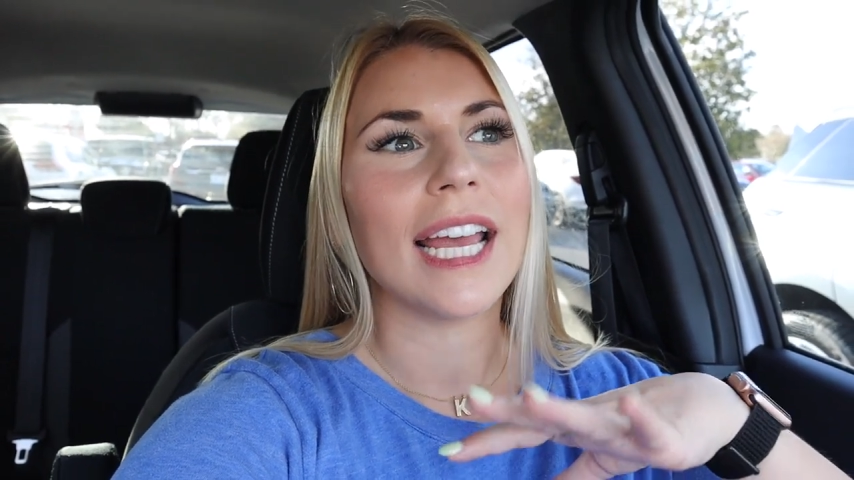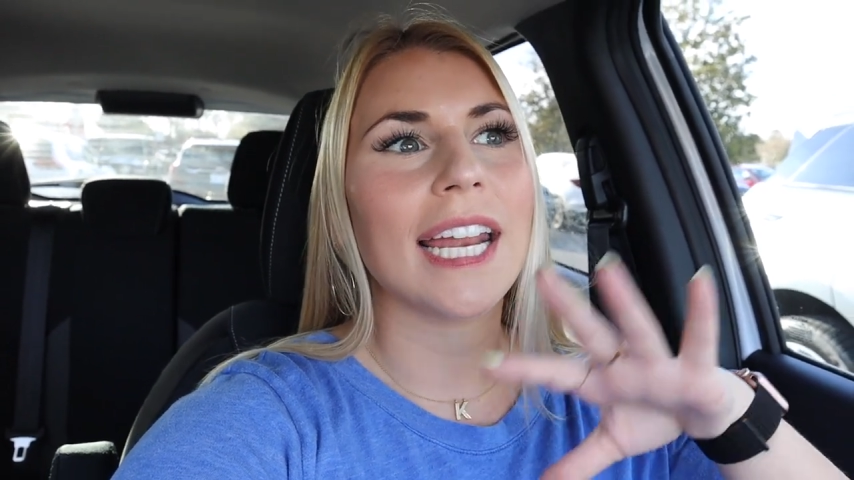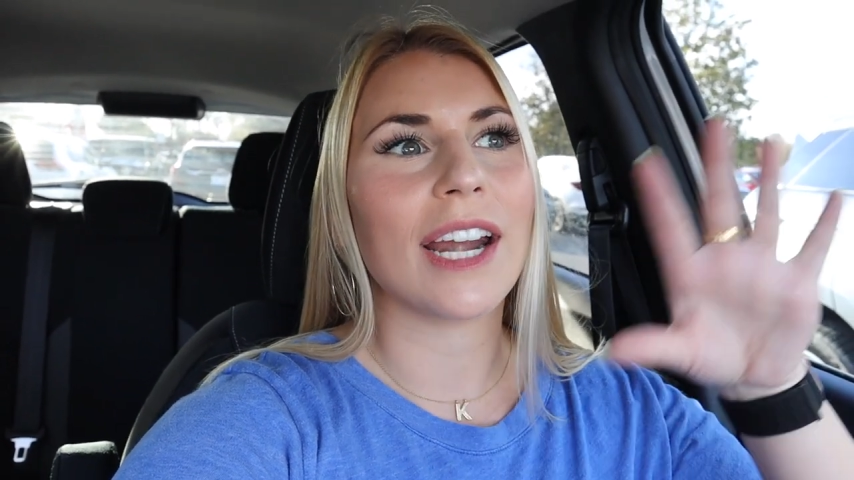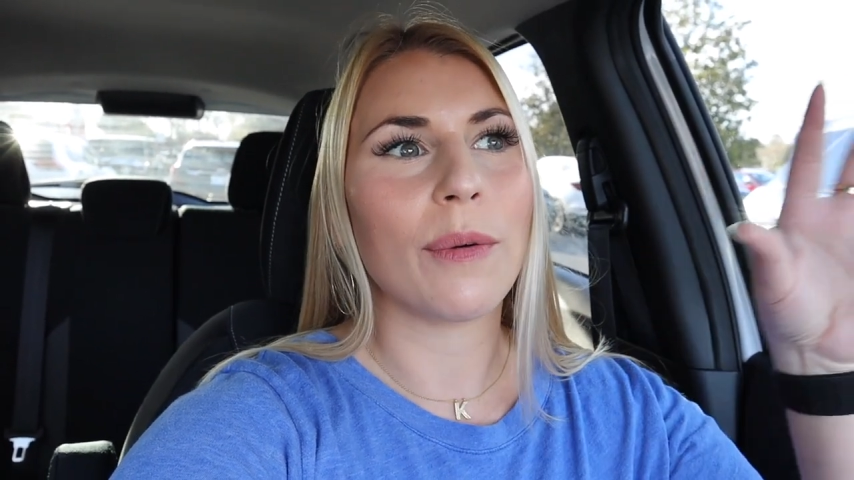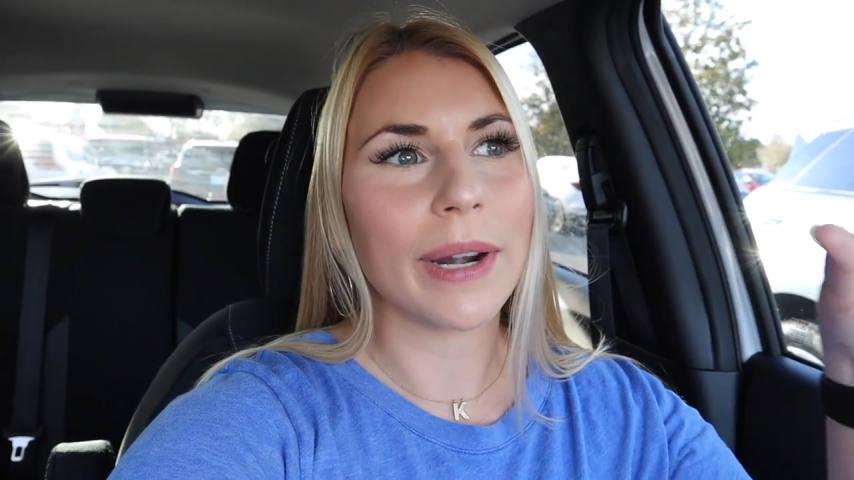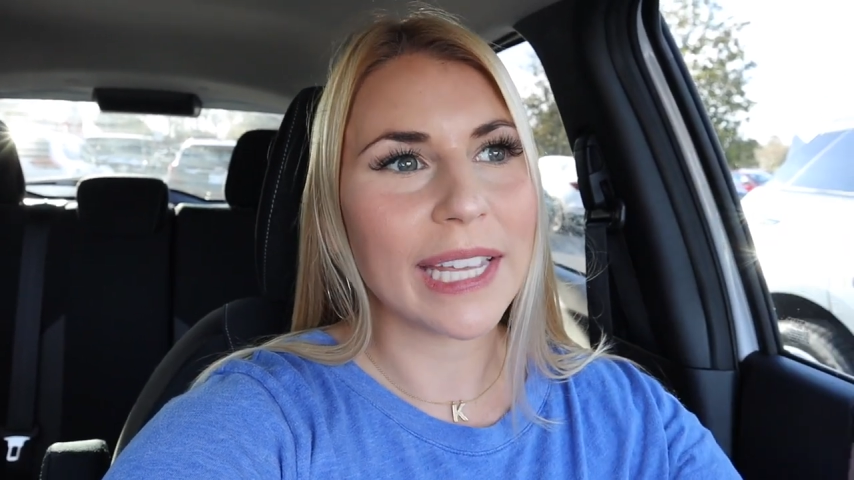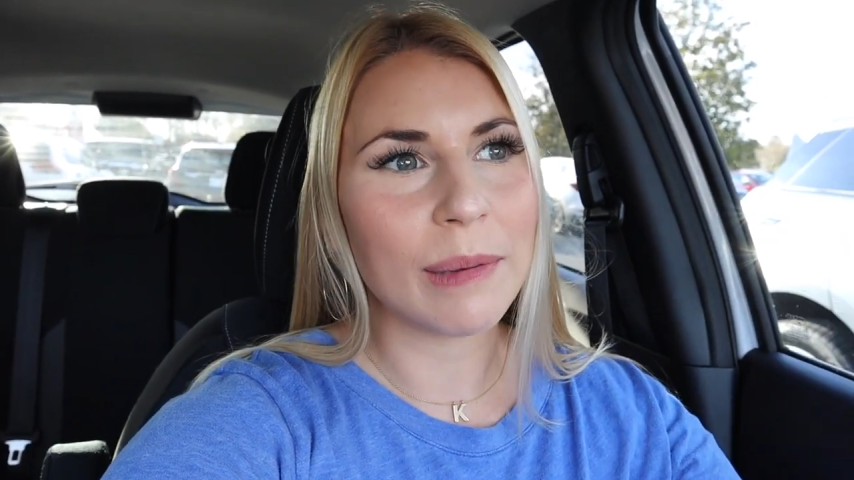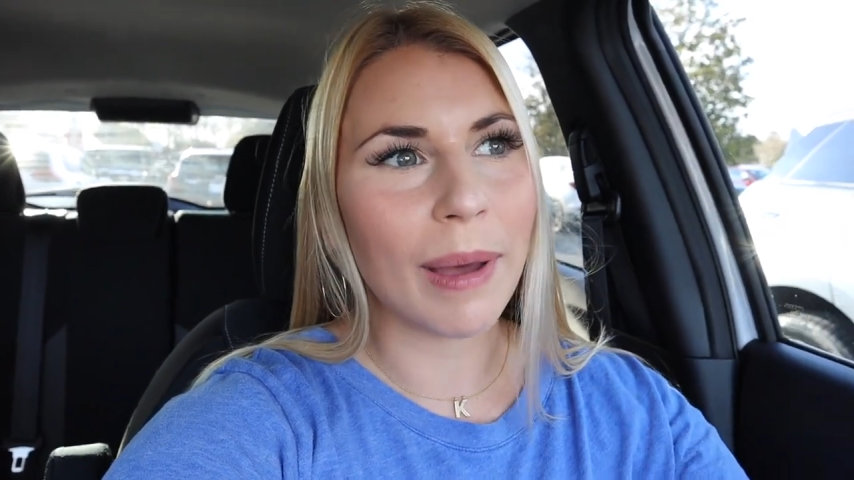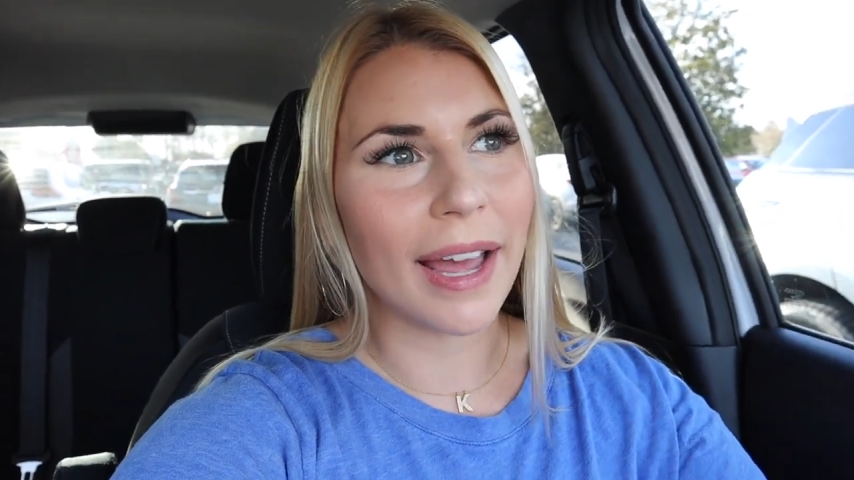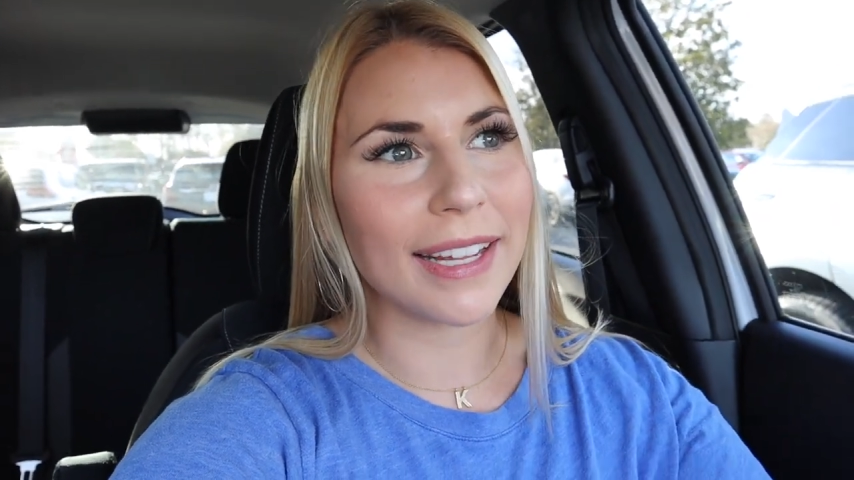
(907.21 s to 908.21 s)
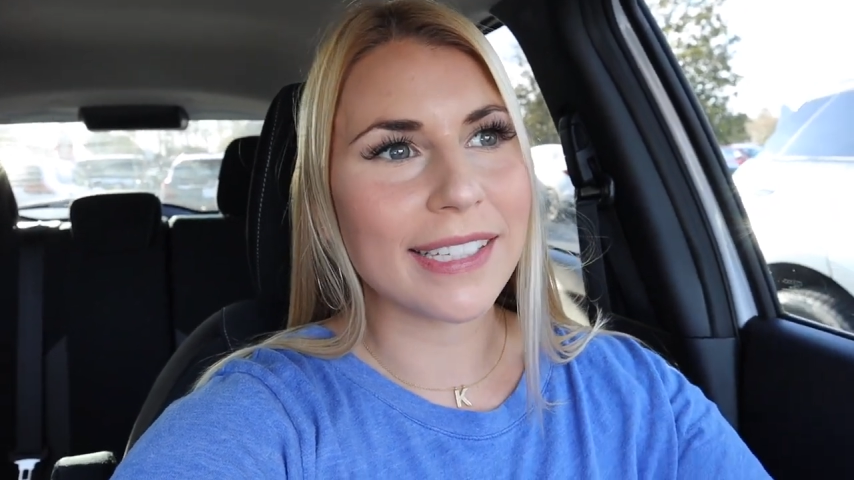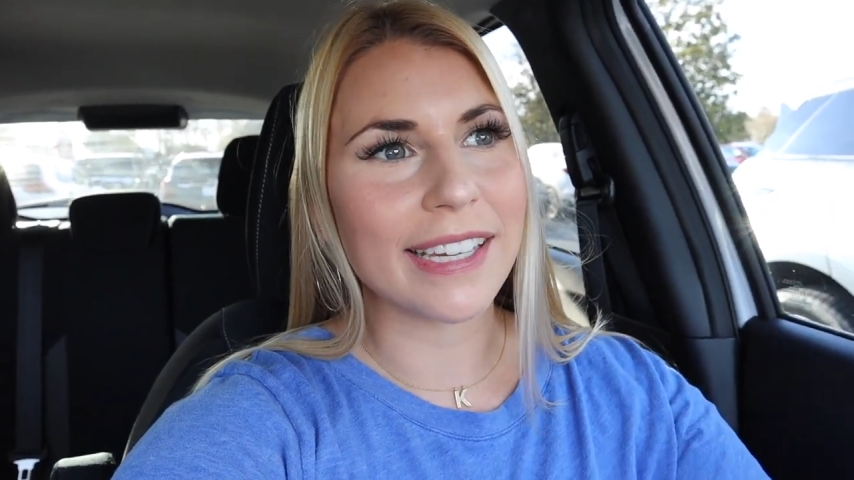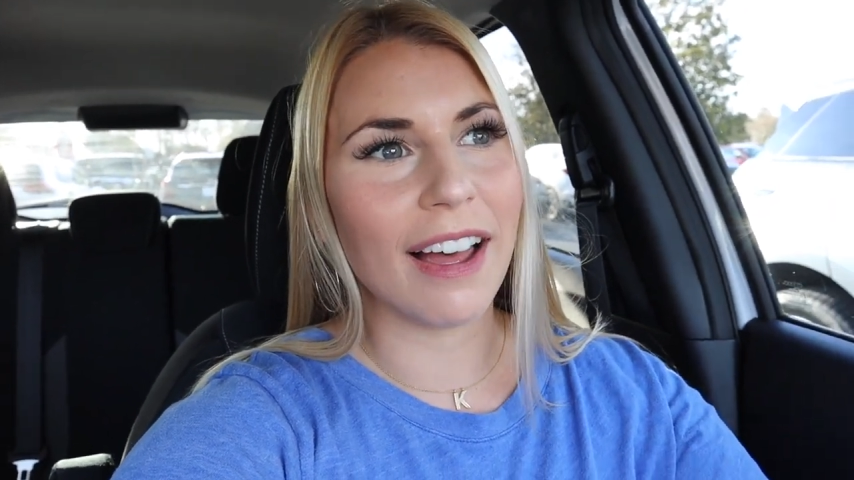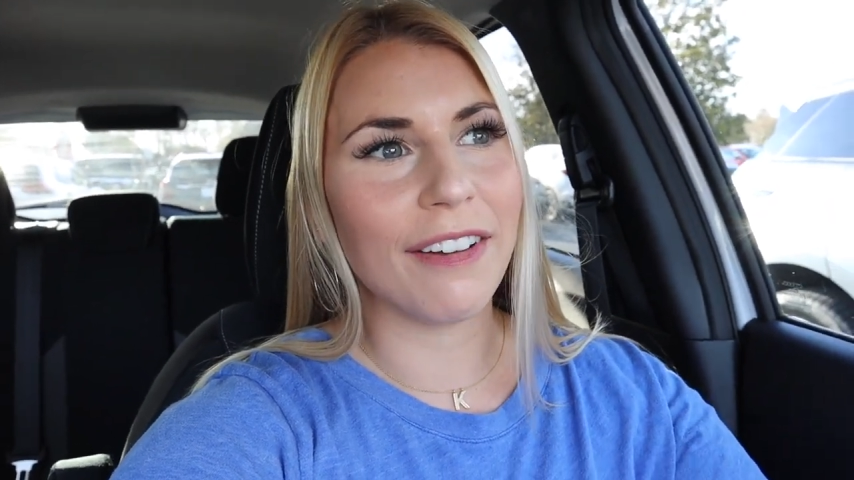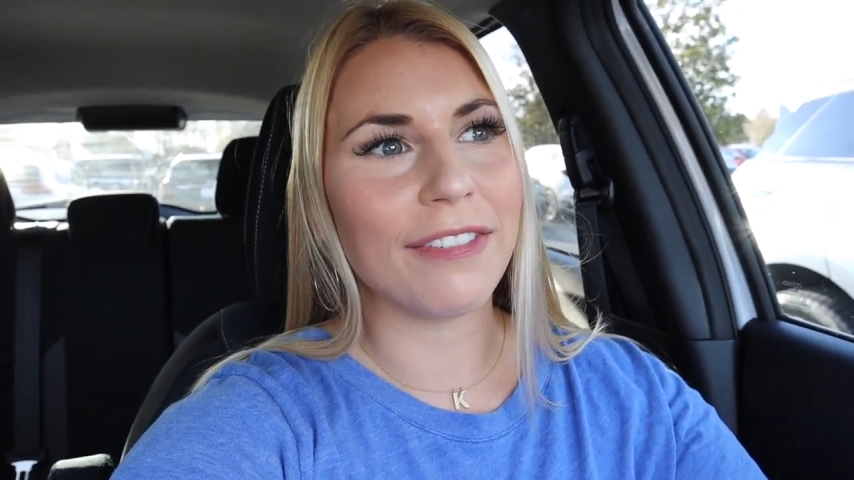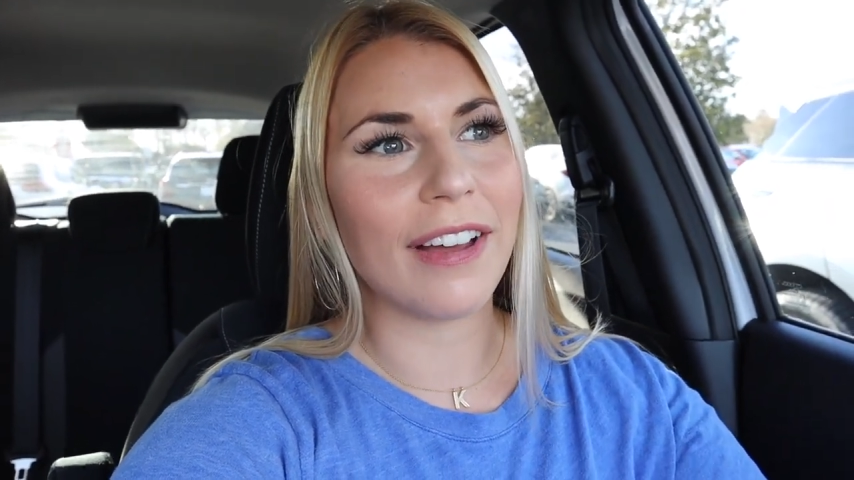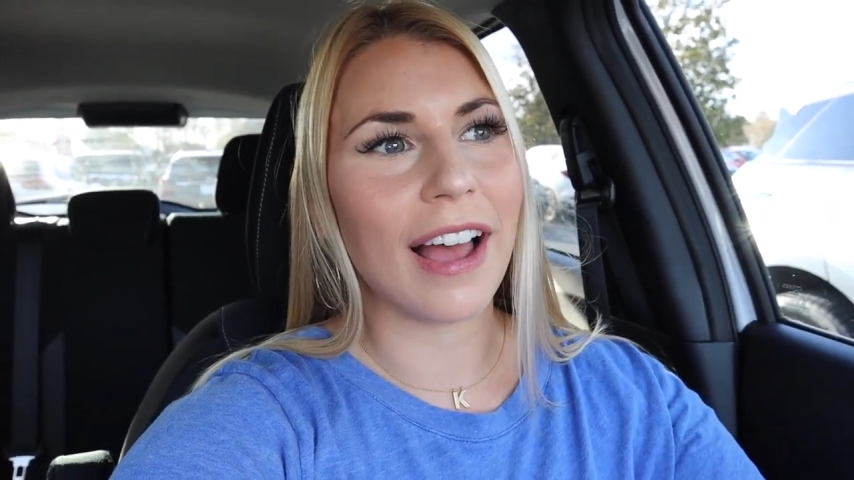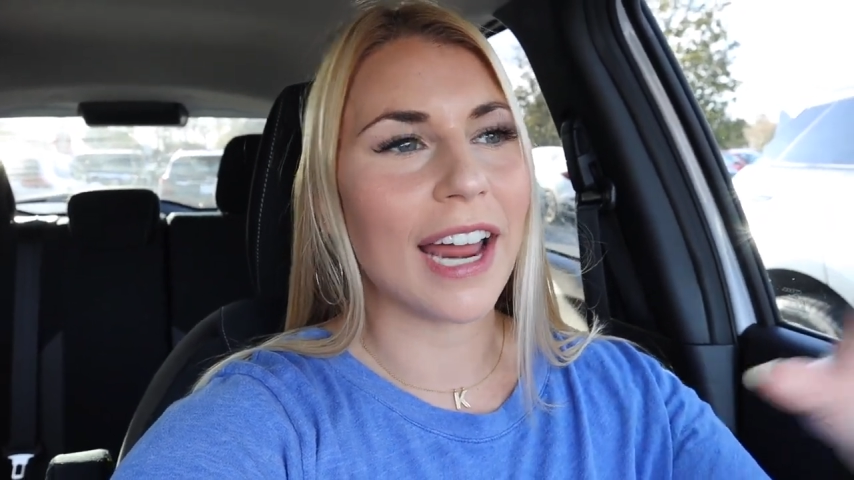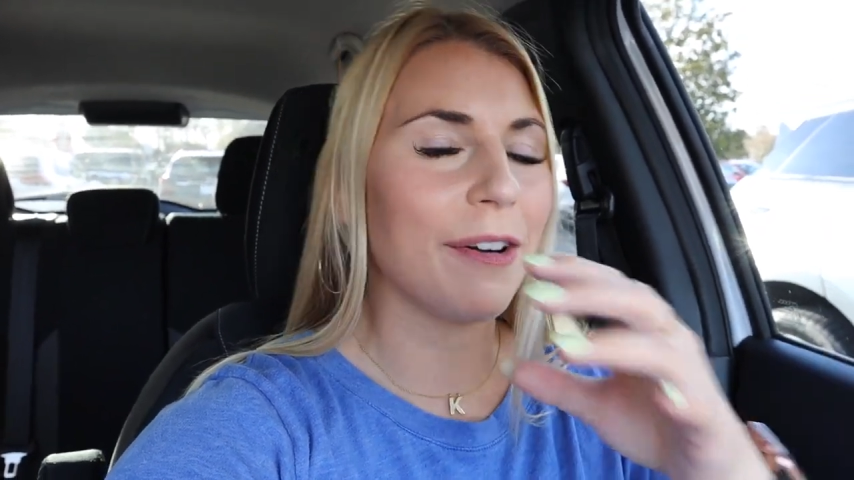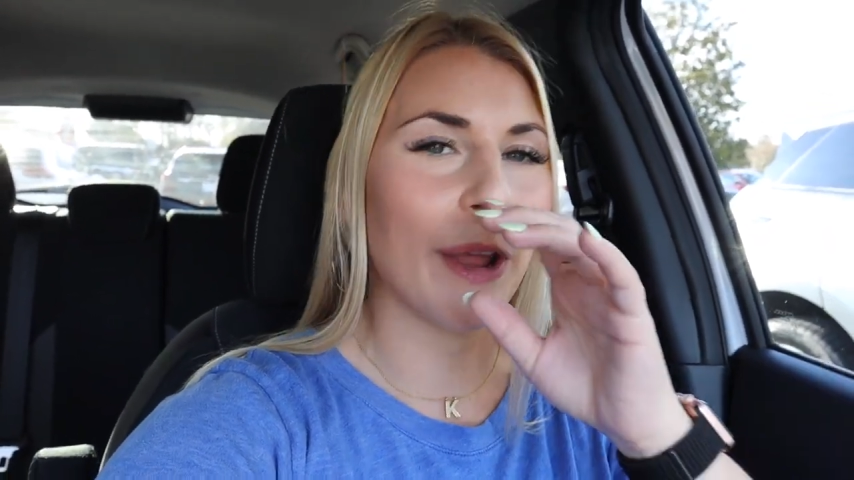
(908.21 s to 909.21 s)
and I don't want to keep buying stuff.
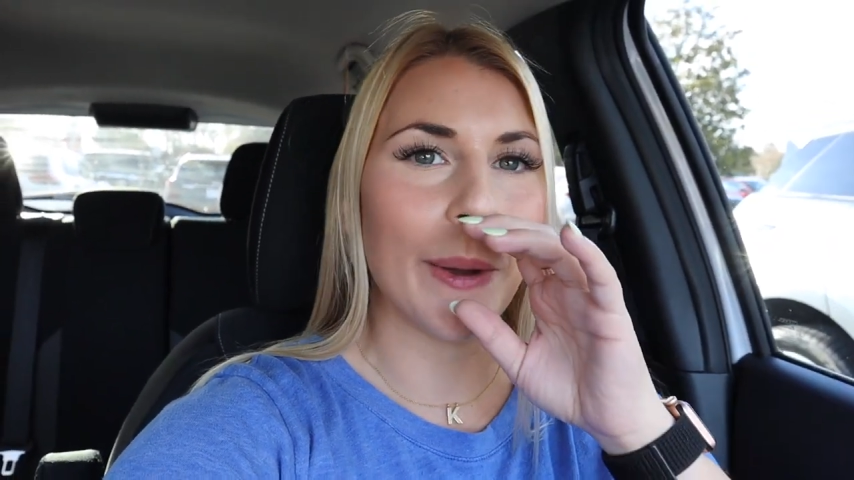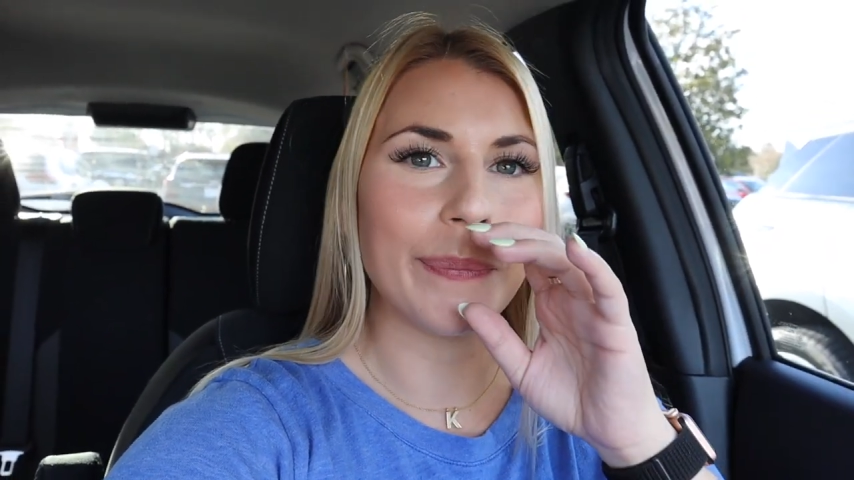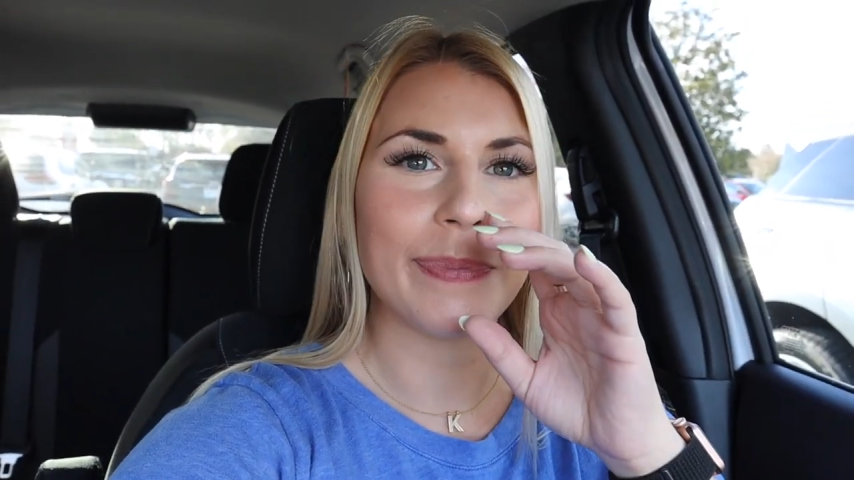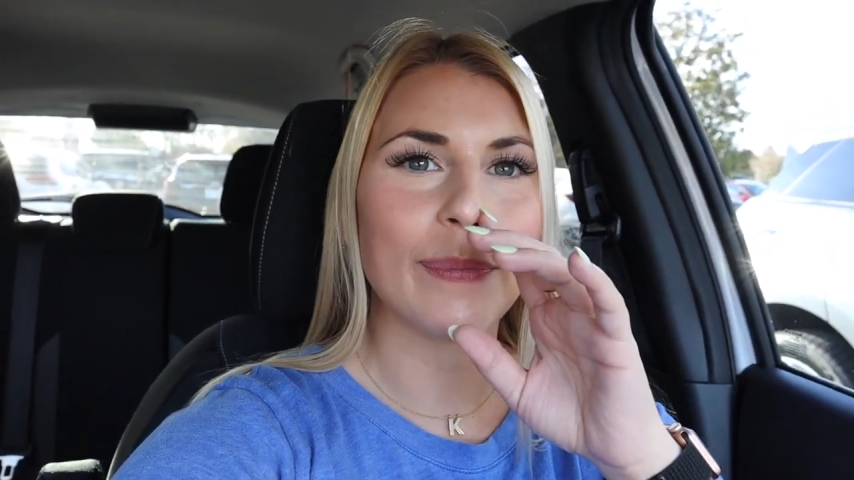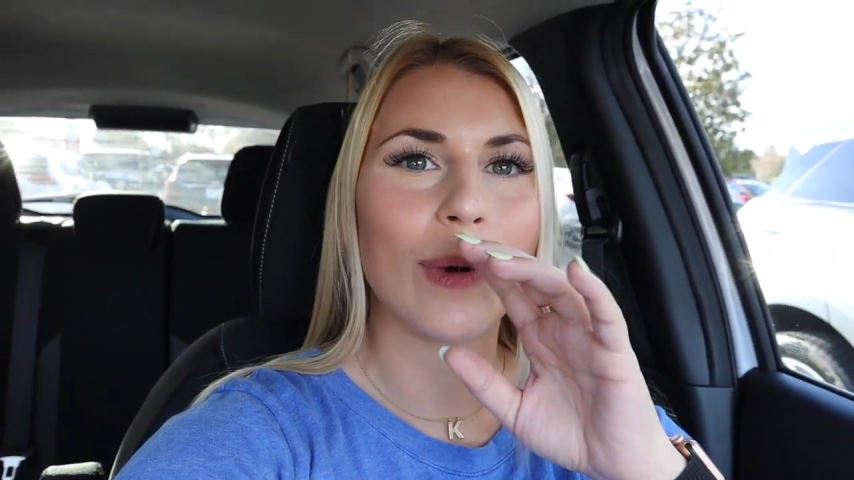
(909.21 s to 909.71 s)
I don't know.